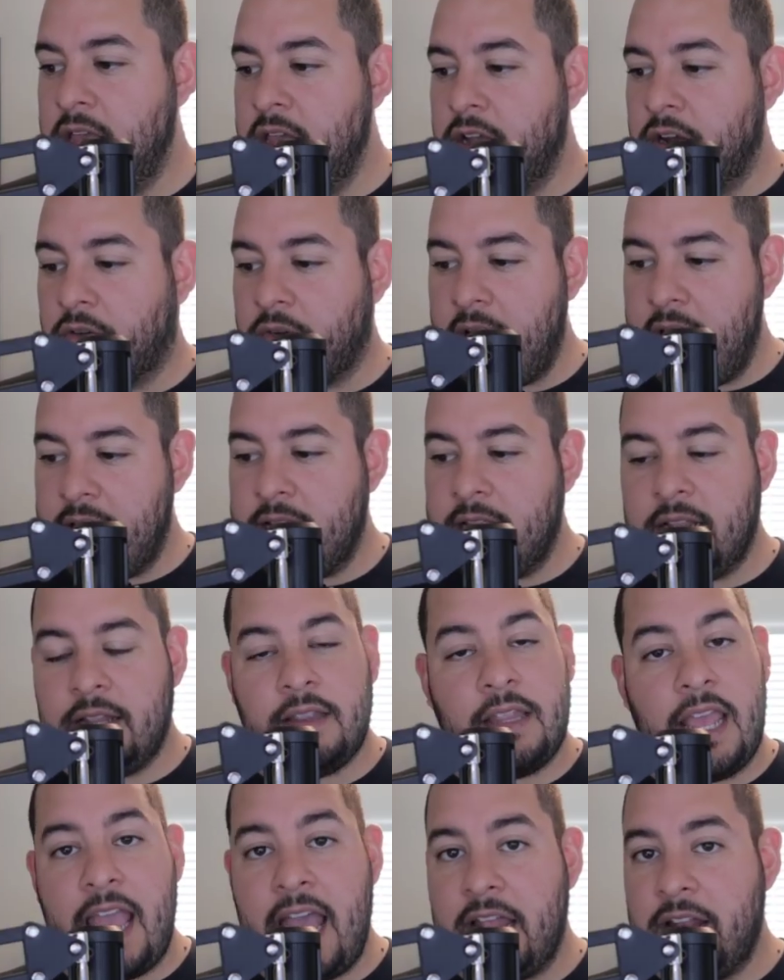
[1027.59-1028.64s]
Granted,
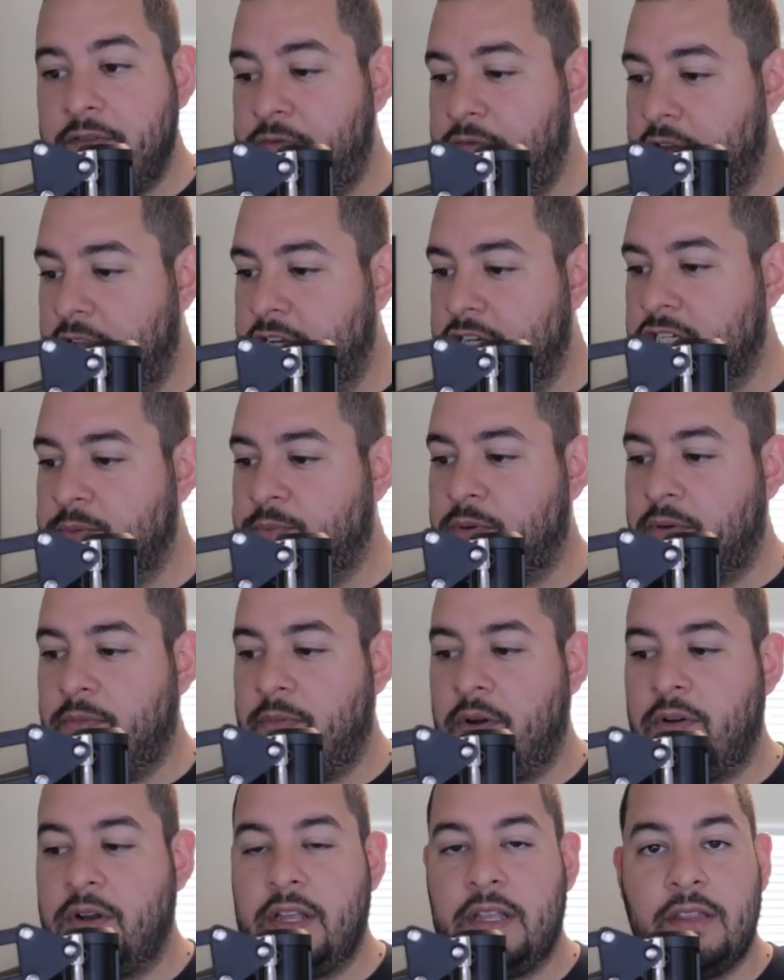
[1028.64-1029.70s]
they had to finish
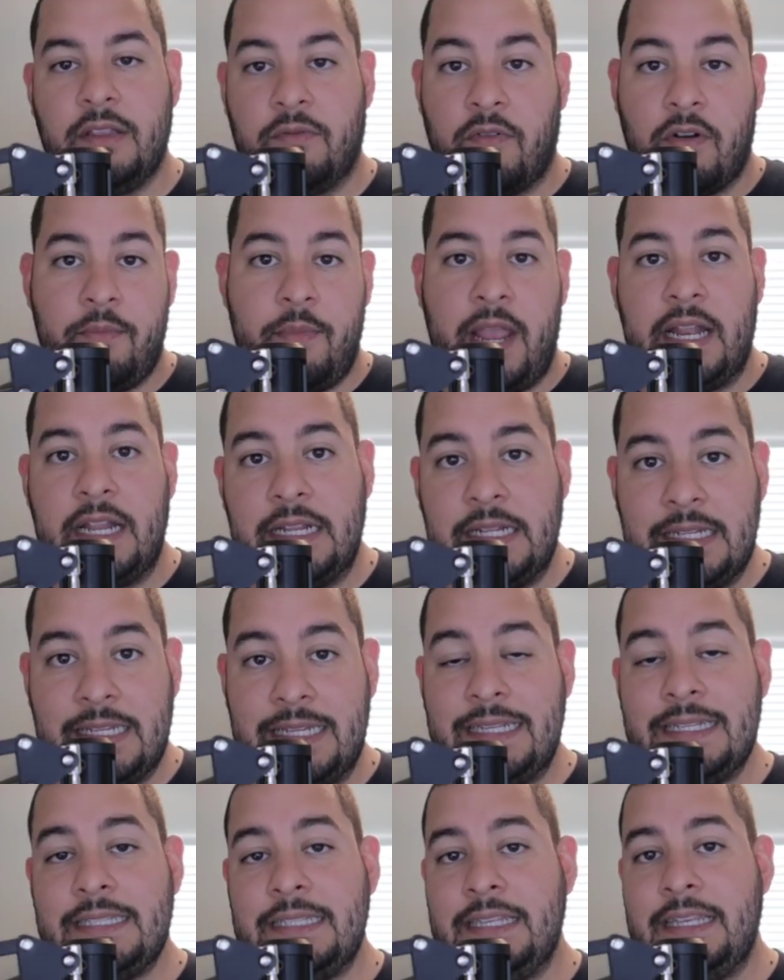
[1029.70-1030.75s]
promoting the remaining
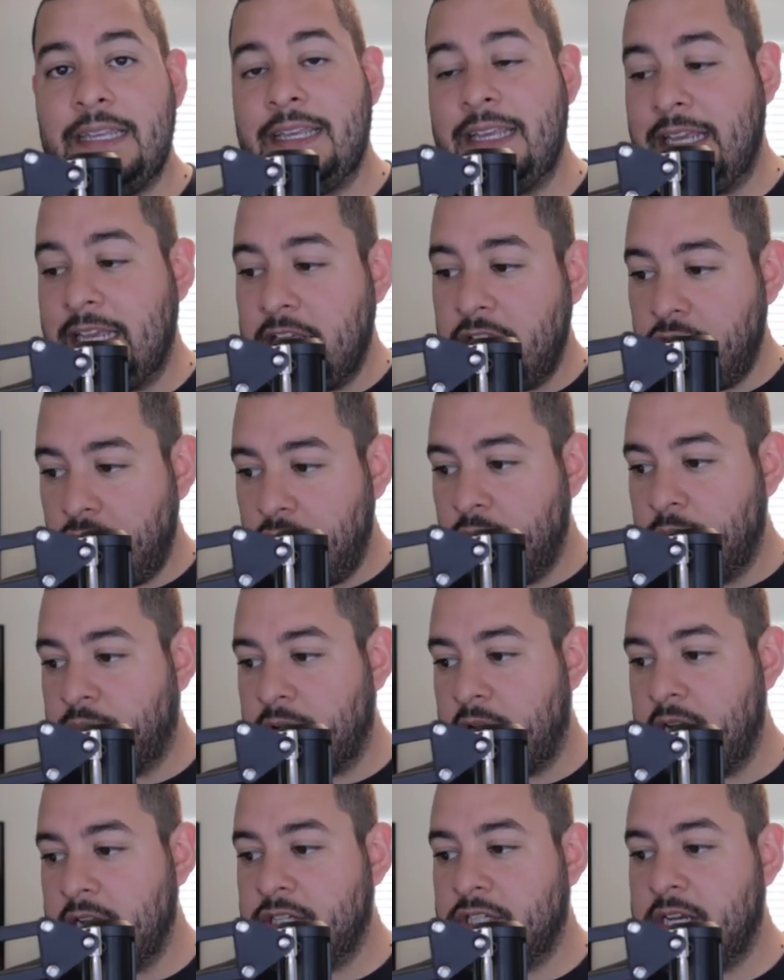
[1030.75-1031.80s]
DC EU
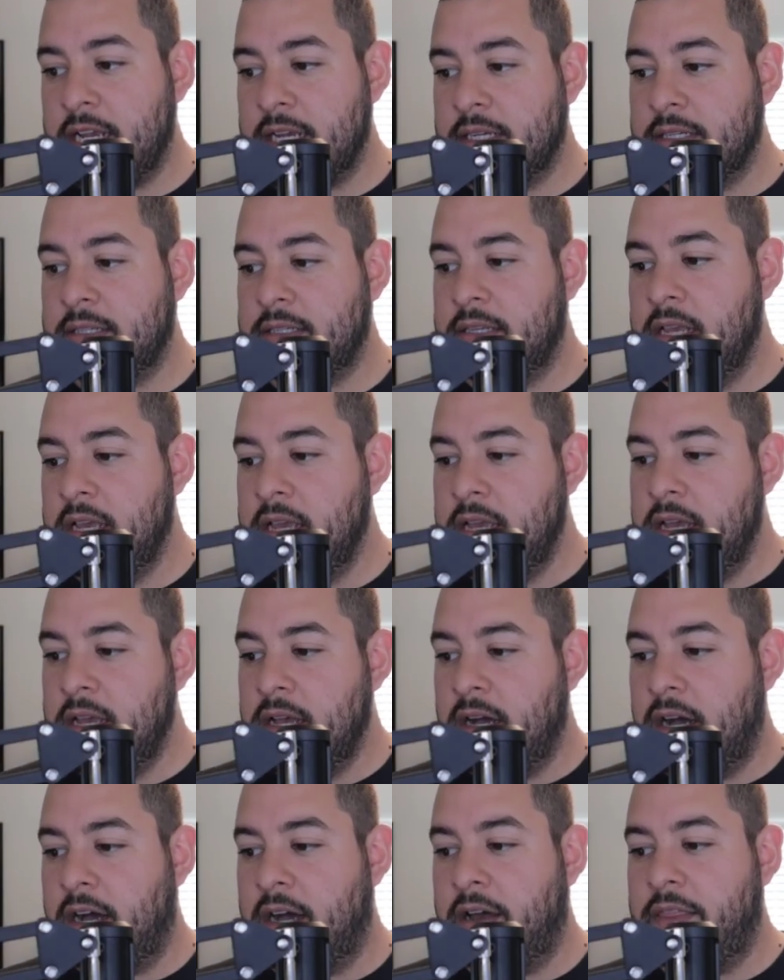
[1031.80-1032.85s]
projects
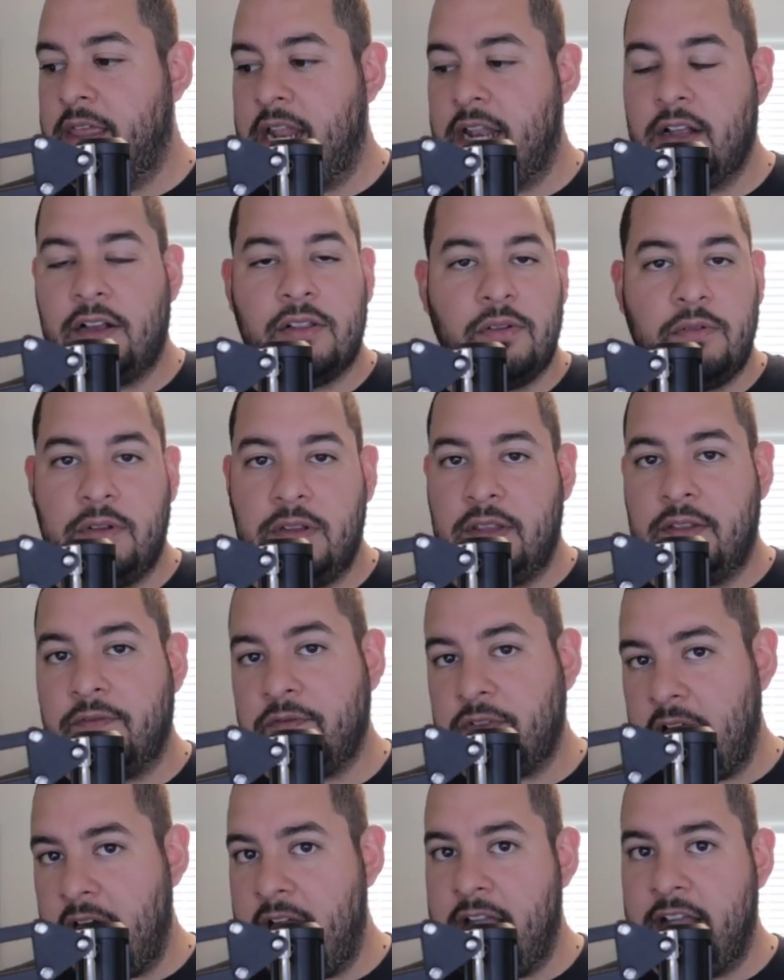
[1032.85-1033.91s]
that included The
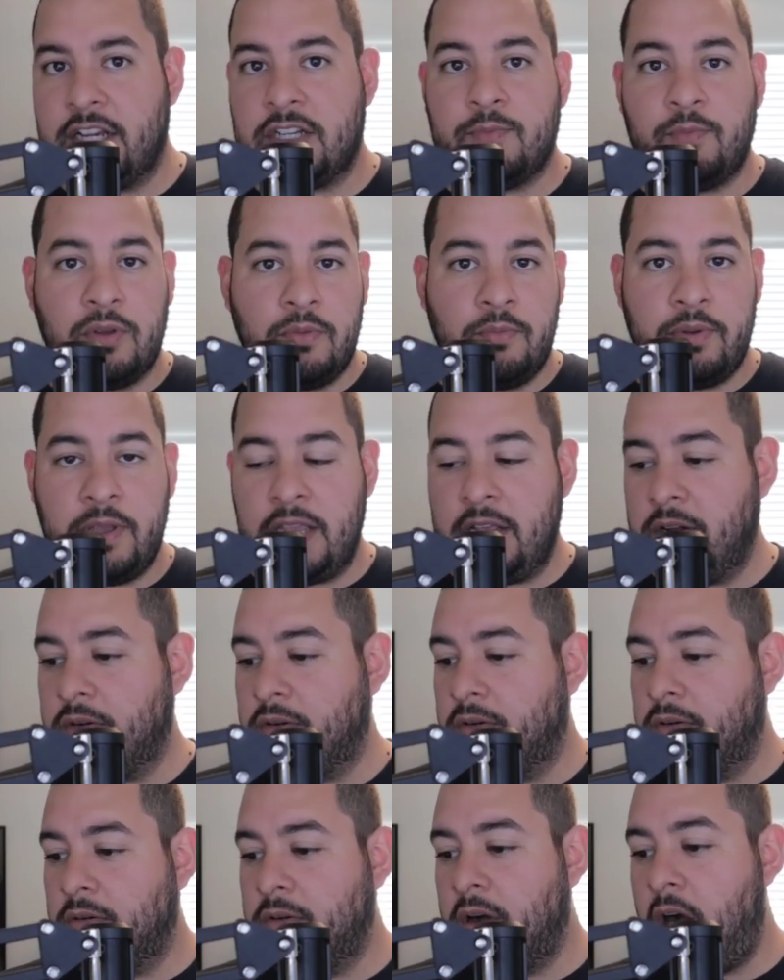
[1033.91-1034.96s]
Flash, Blue
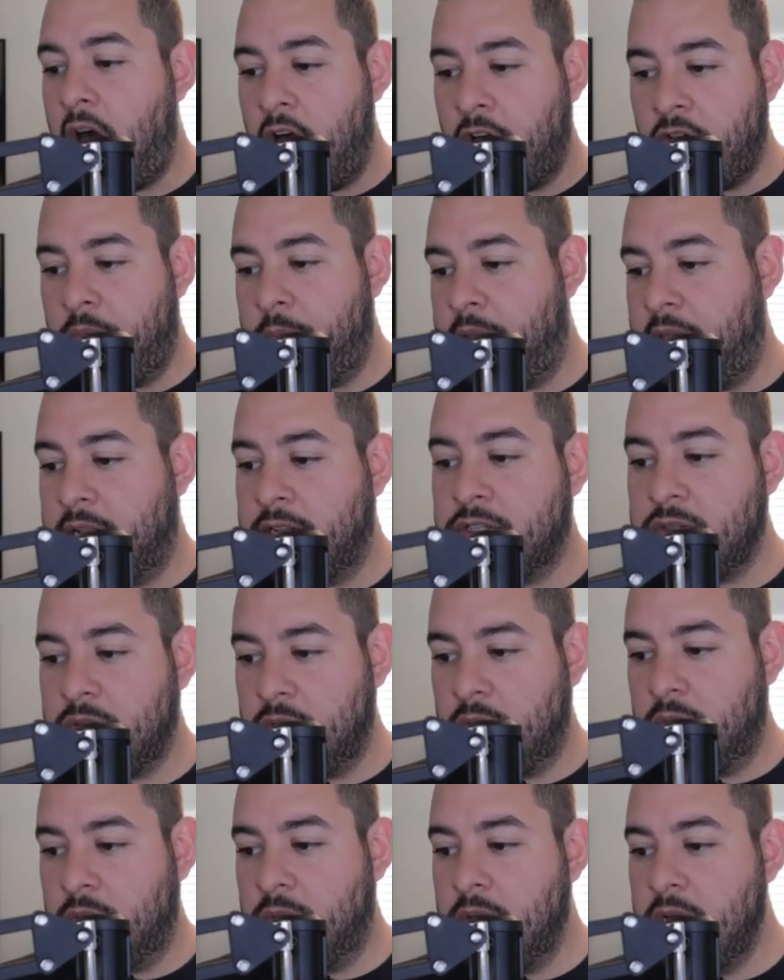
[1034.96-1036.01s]
Beetle, Aquaman
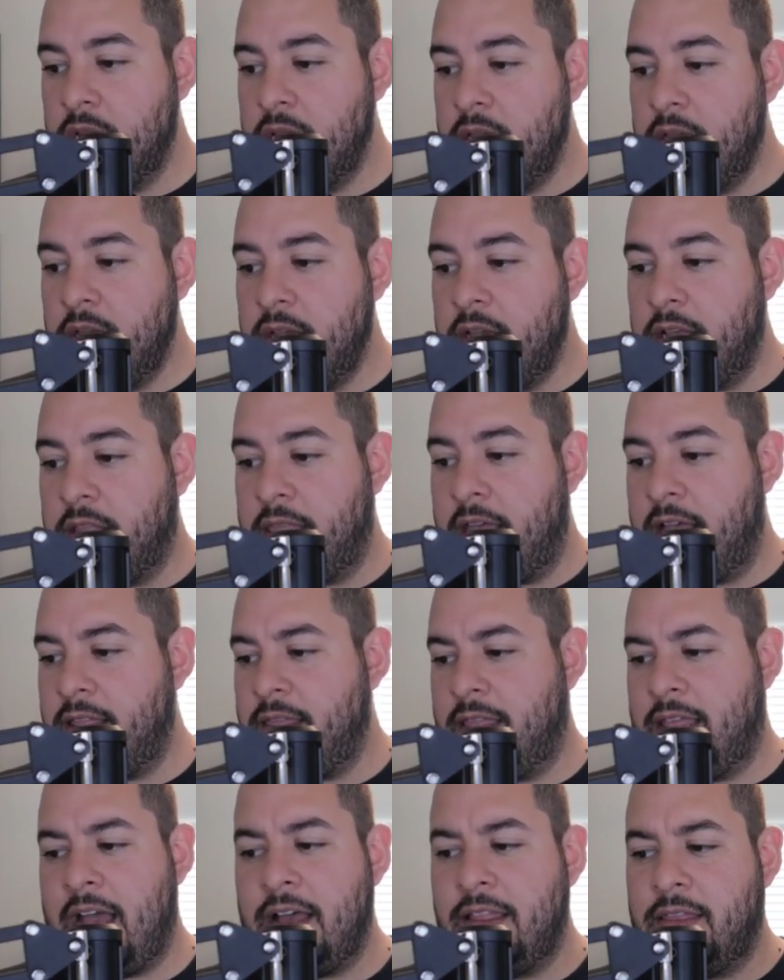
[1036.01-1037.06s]
2, and
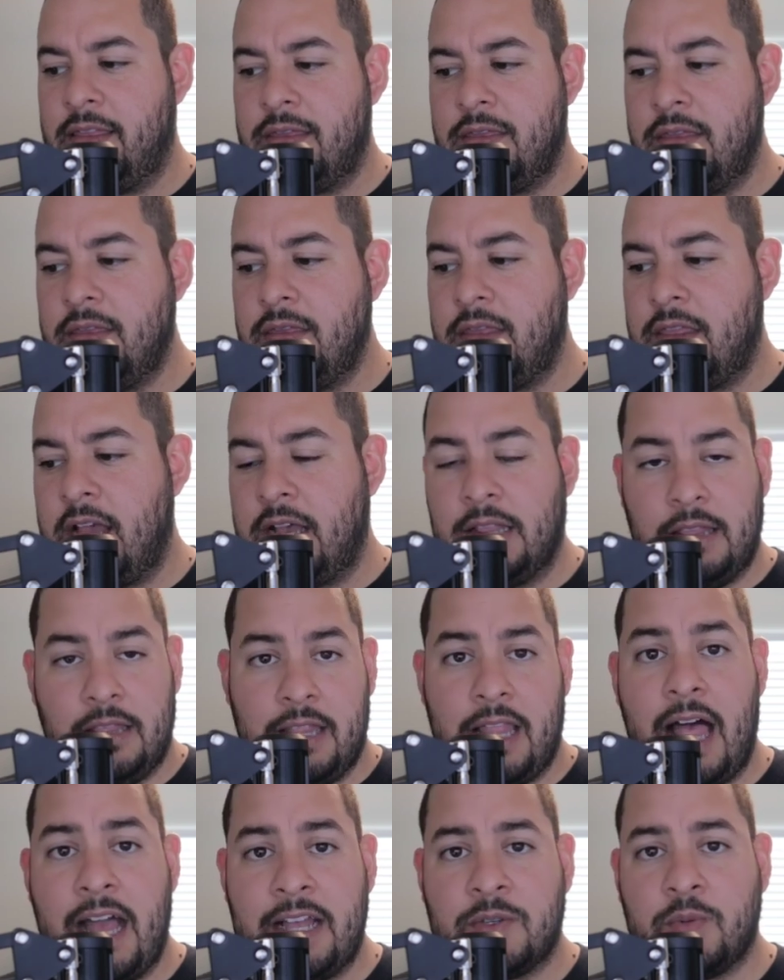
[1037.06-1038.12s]
that
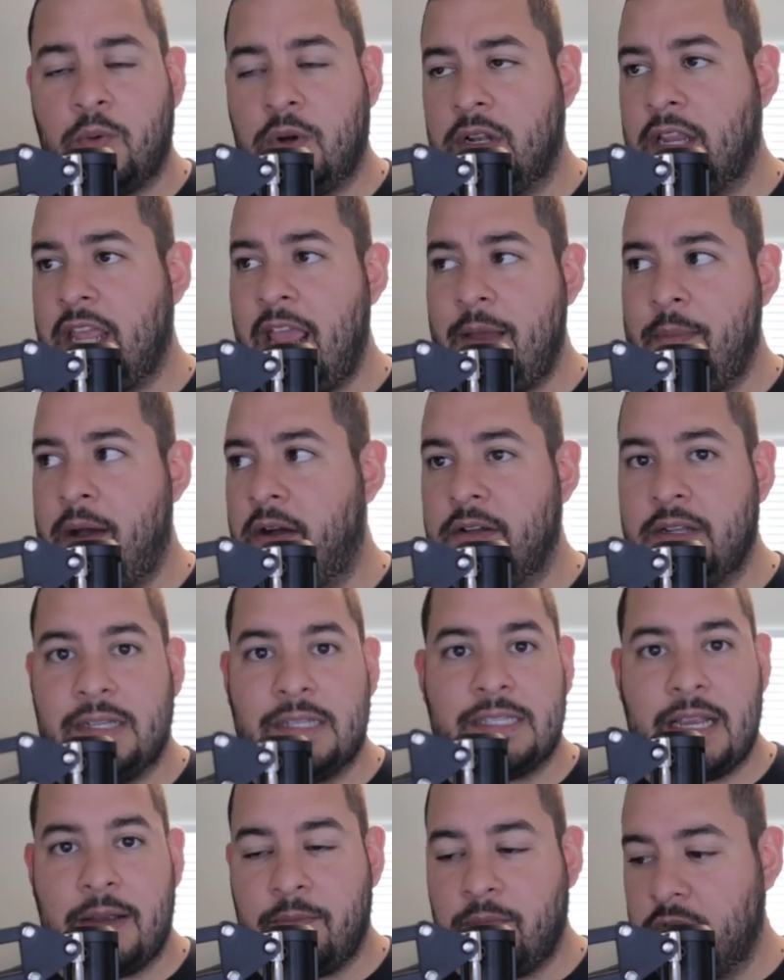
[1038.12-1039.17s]
last one came out in
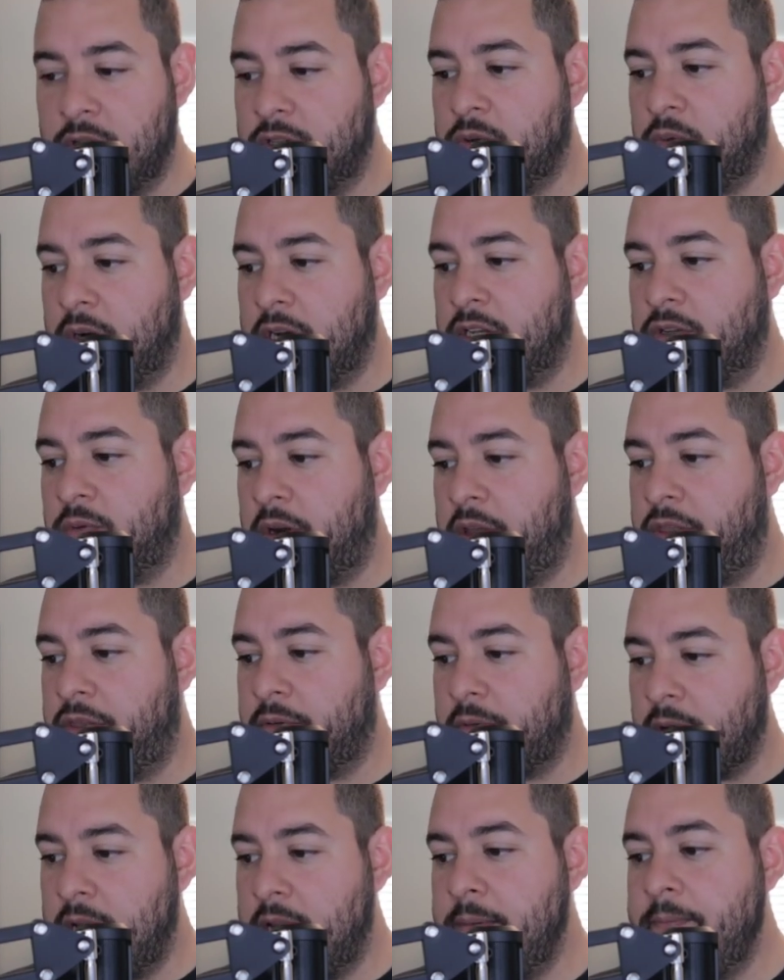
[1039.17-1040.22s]
December of
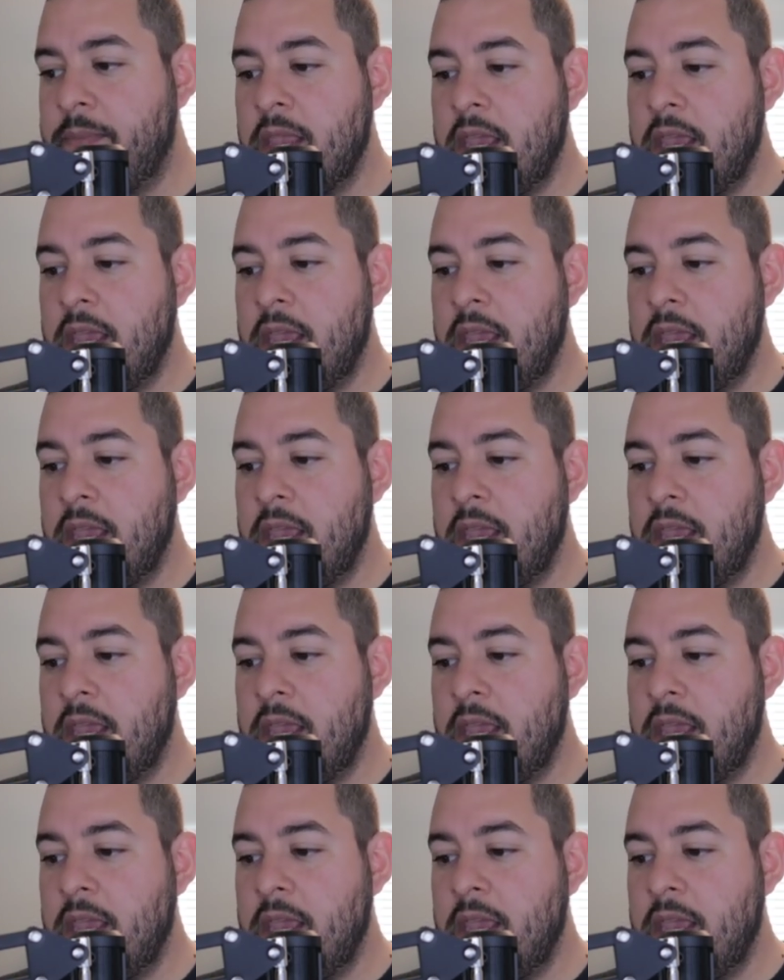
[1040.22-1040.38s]
2023.